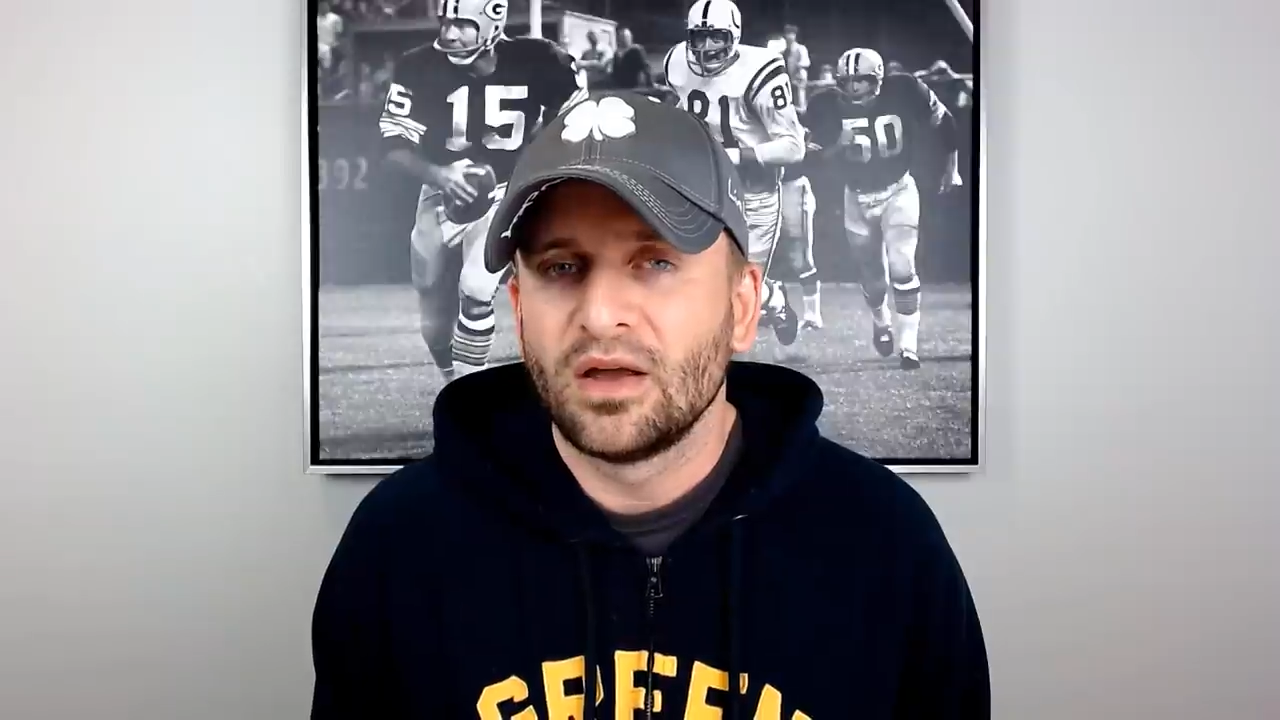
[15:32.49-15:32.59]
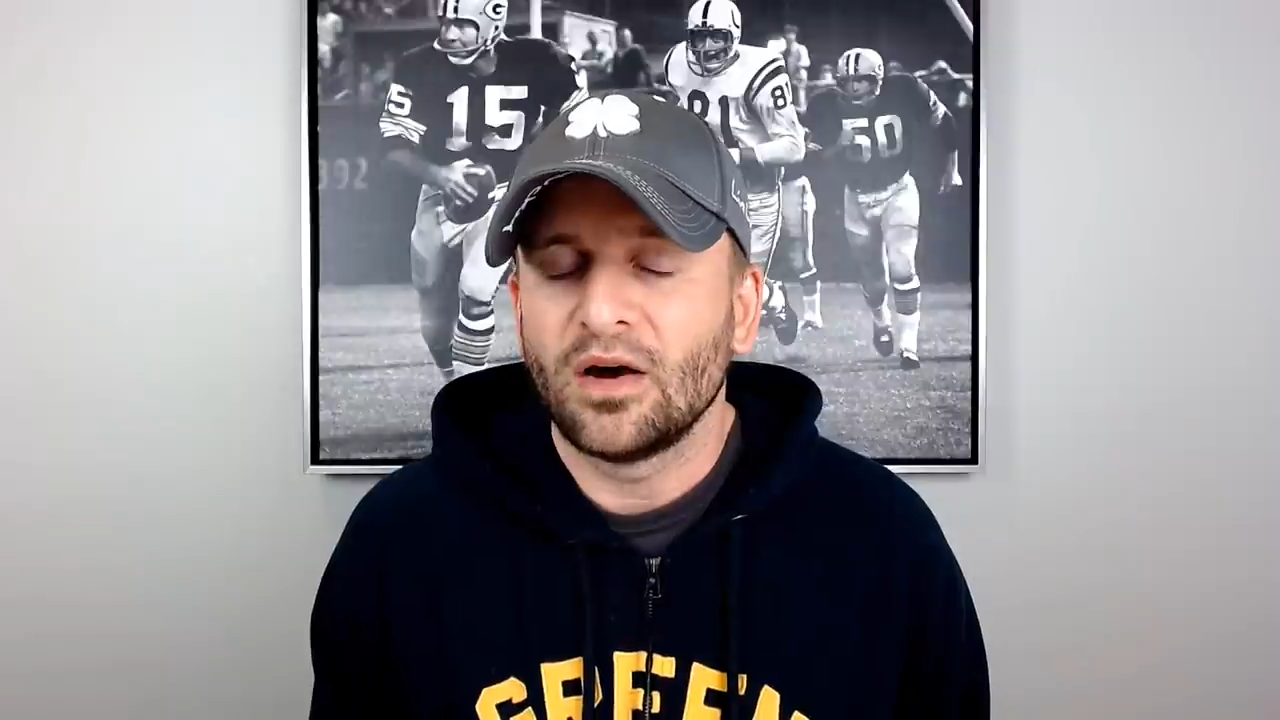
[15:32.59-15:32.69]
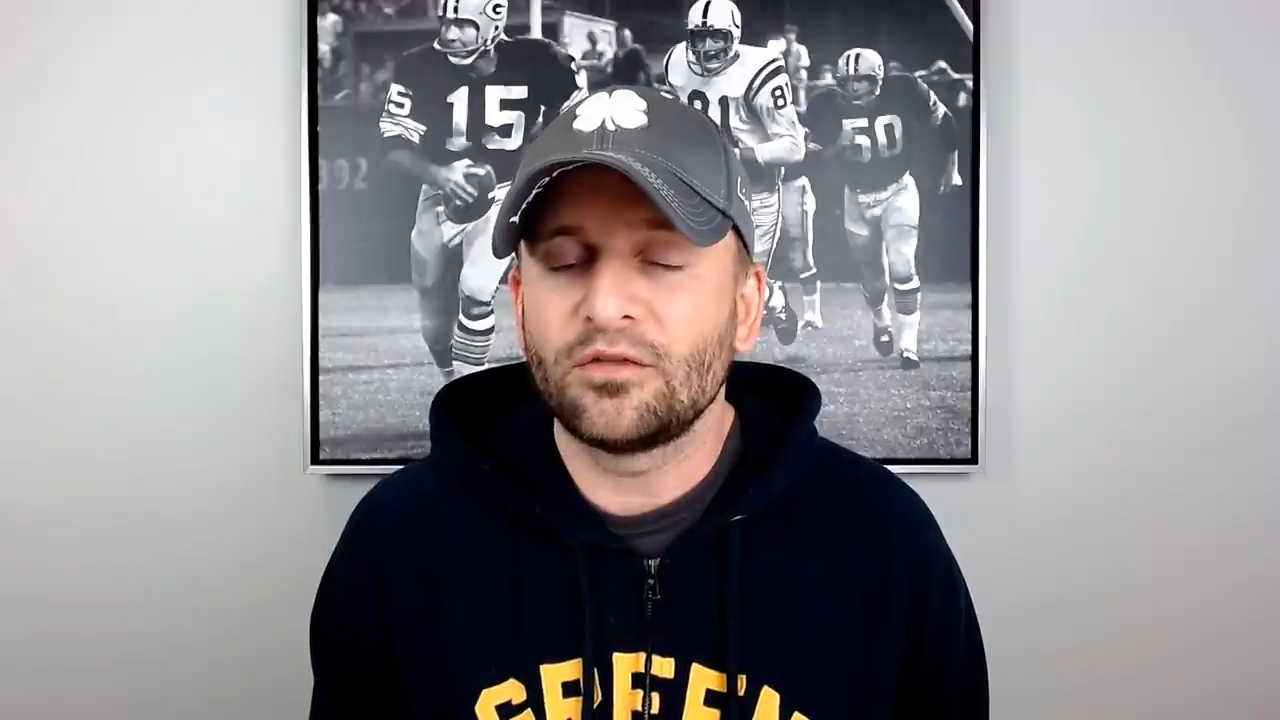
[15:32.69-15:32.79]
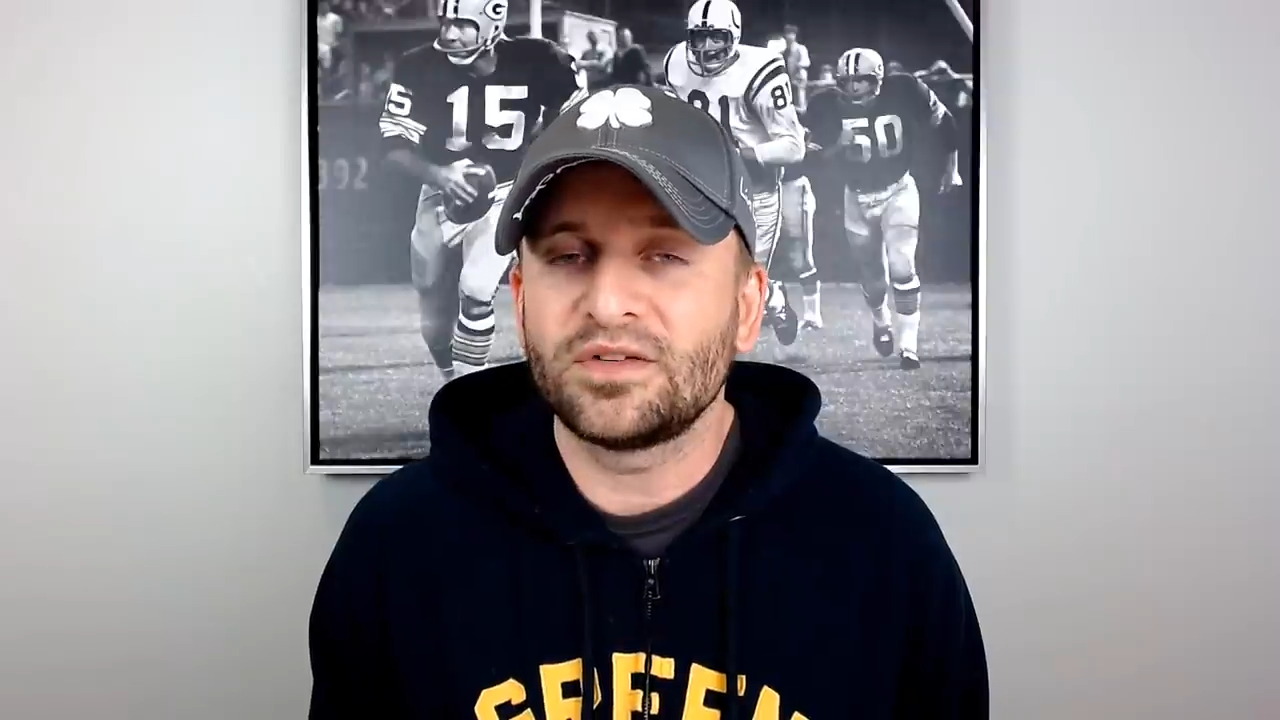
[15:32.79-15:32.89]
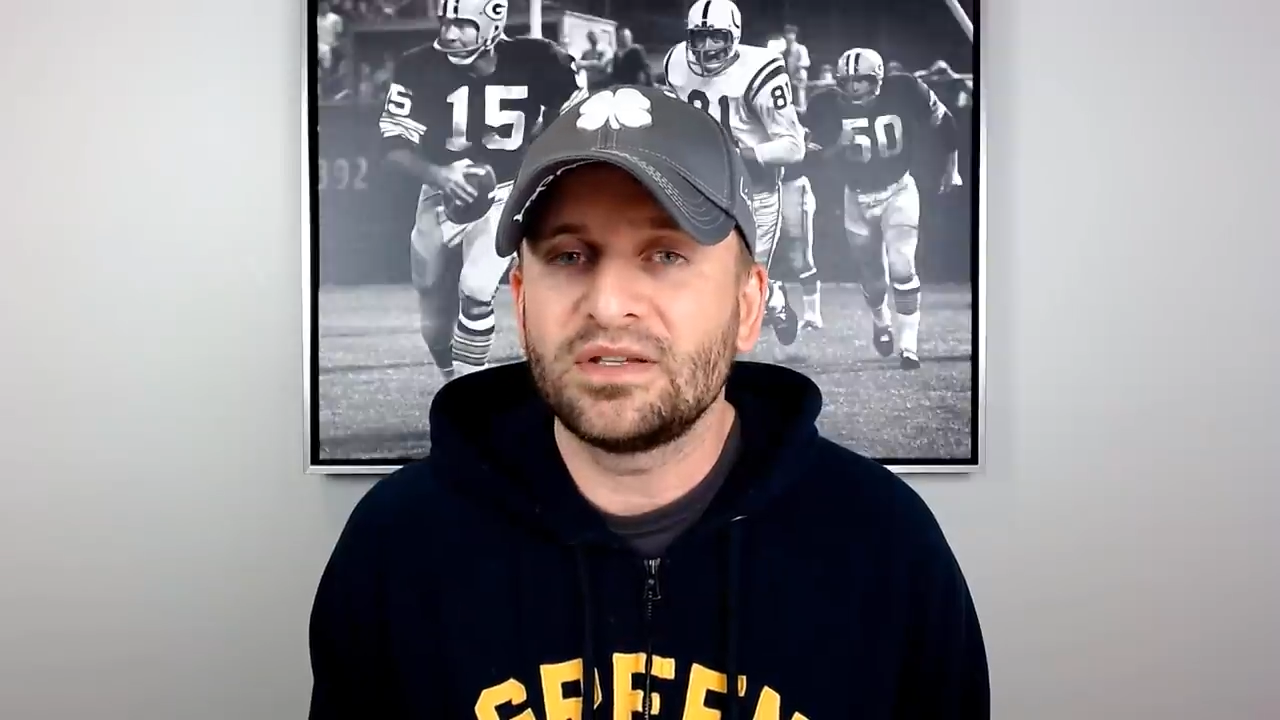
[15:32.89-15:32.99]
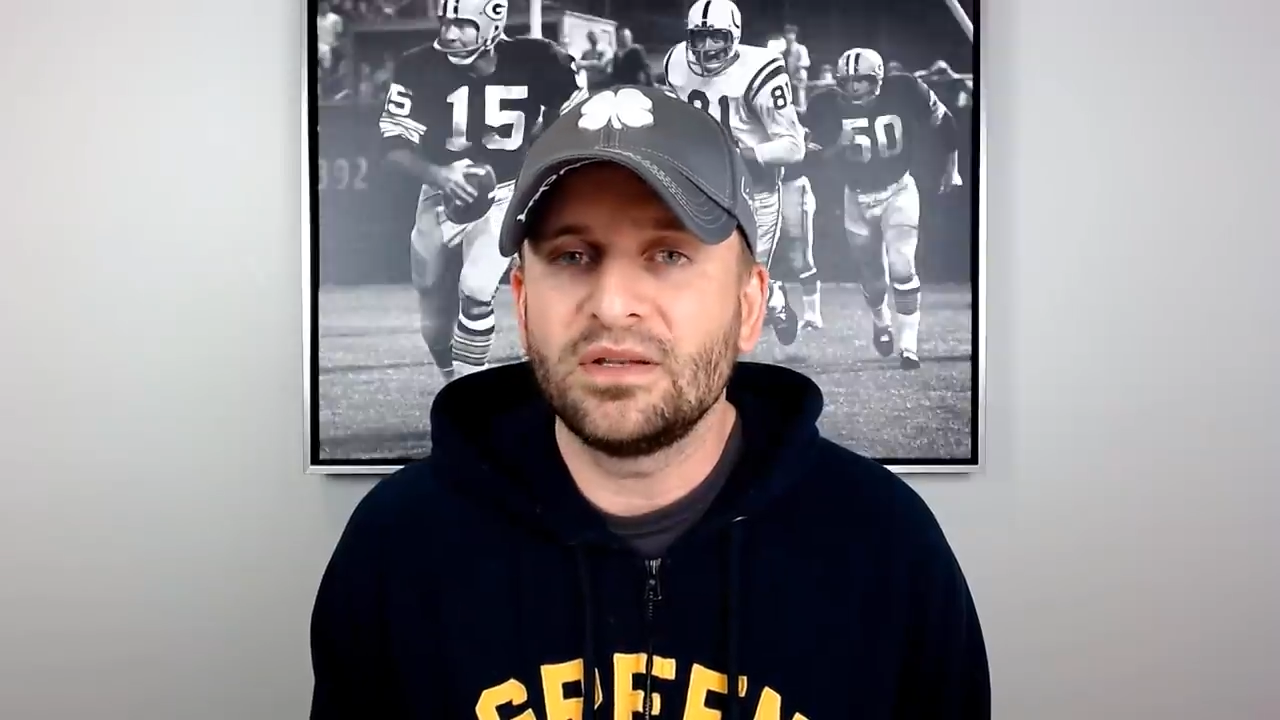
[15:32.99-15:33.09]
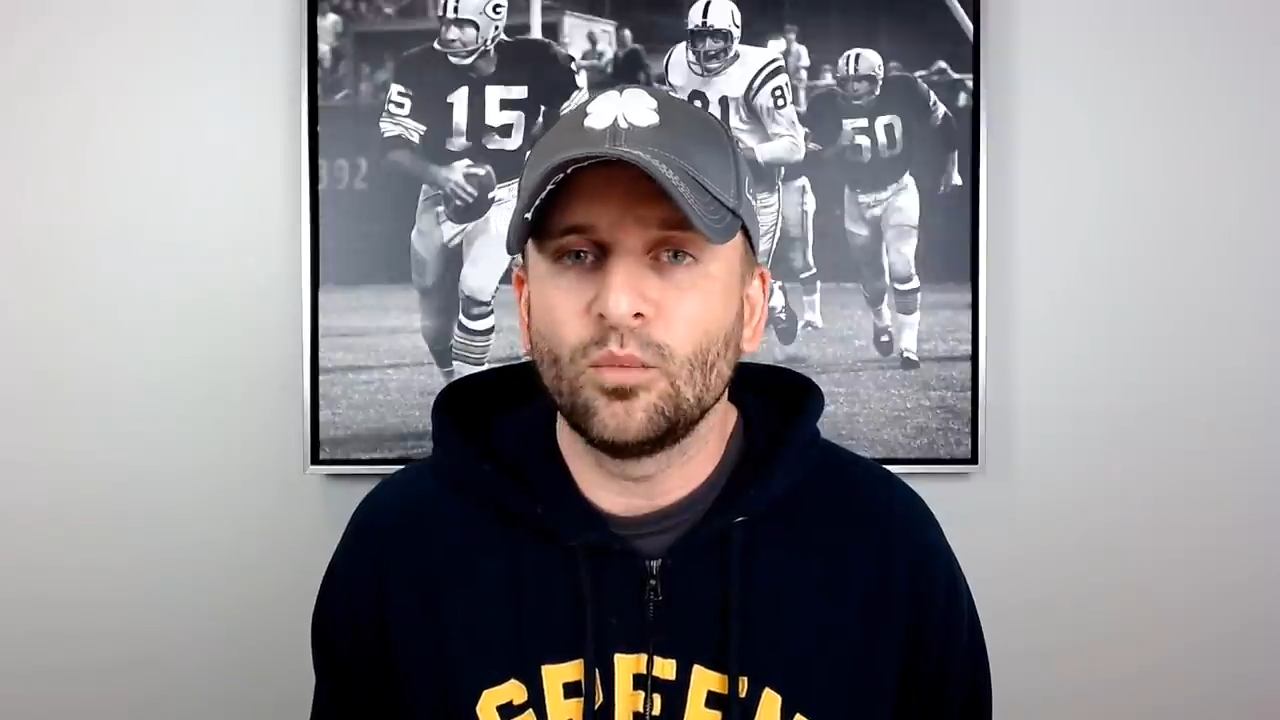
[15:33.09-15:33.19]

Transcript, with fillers: of